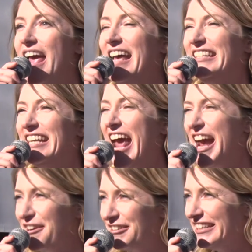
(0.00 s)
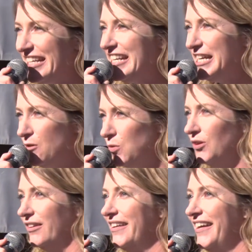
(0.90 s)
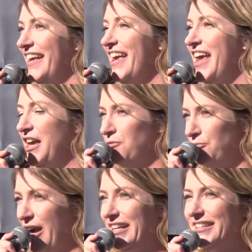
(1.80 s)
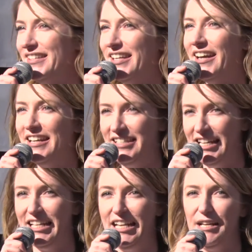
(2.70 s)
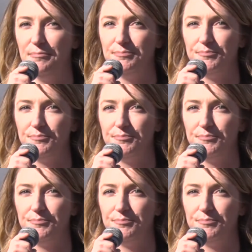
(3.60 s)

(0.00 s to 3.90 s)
is inherently equal in rights and dignity.